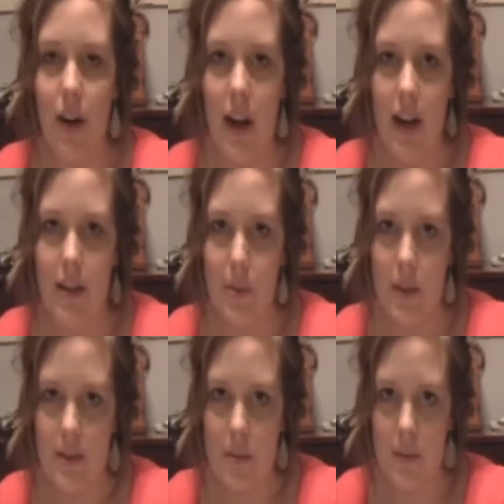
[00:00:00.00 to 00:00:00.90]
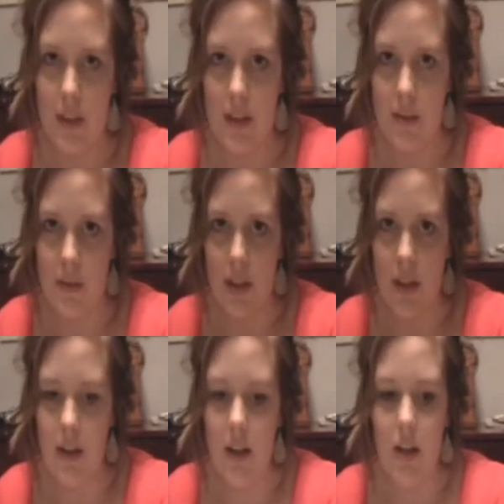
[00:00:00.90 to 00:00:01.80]
or I had to pick something
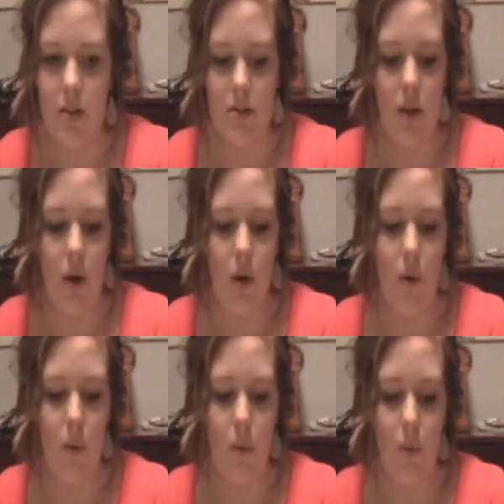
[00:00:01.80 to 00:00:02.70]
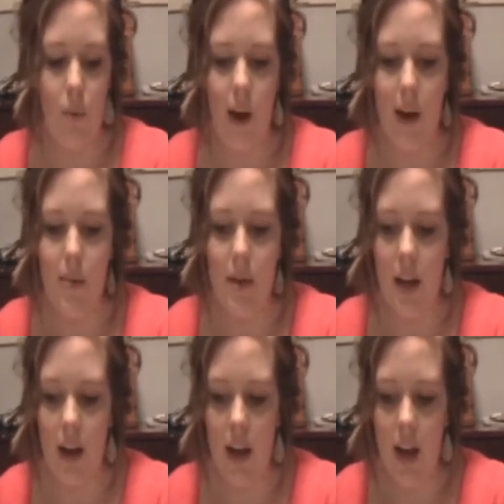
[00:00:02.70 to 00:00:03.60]
different. So why would
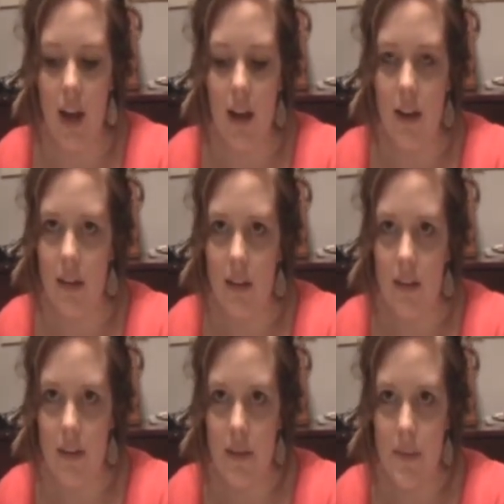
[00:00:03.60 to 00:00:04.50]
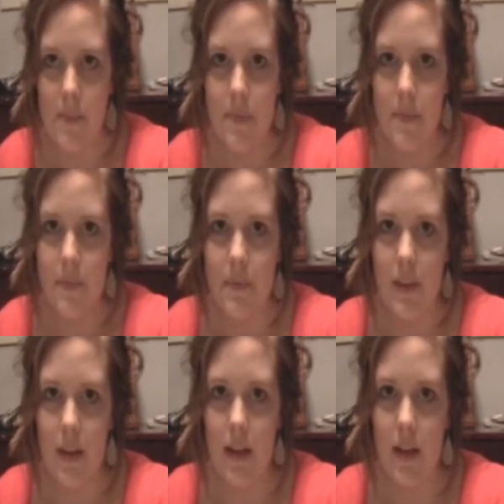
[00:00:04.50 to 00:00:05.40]
I,
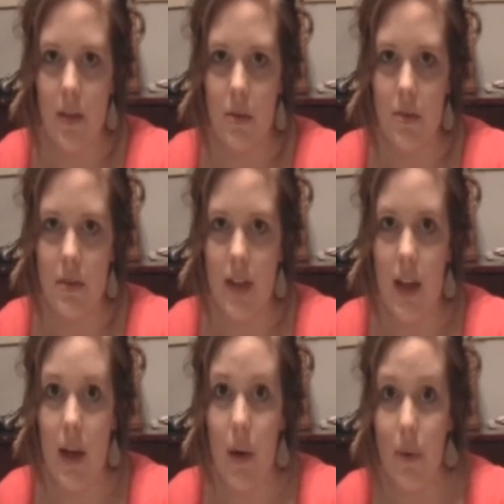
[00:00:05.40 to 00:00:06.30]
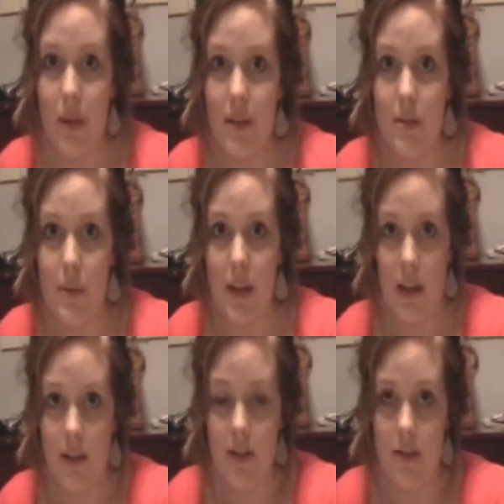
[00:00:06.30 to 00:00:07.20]
you know, say, oh, here's my
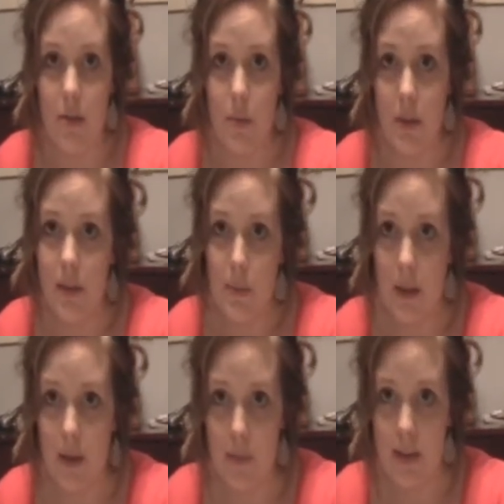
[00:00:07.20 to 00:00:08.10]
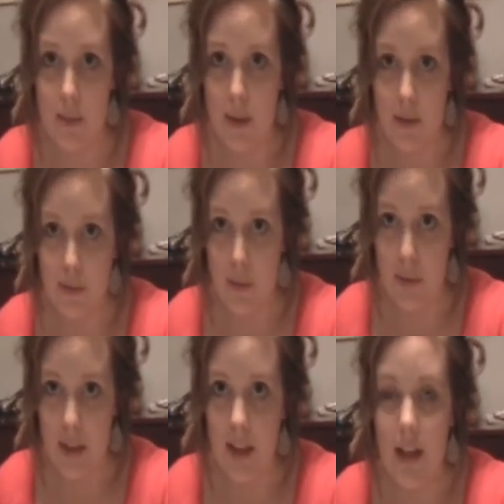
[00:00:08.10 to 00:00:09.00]
character, please pick all my spells for
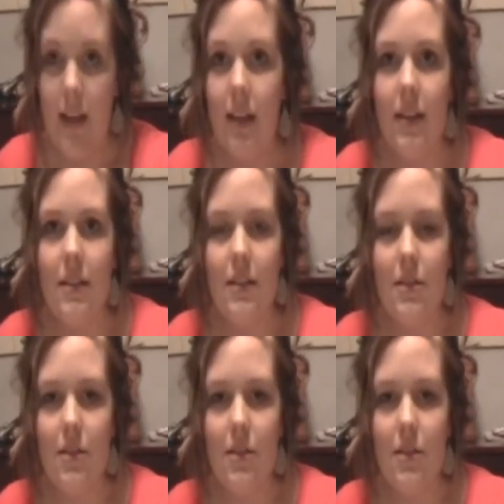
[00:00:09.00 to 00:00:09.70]
me? That's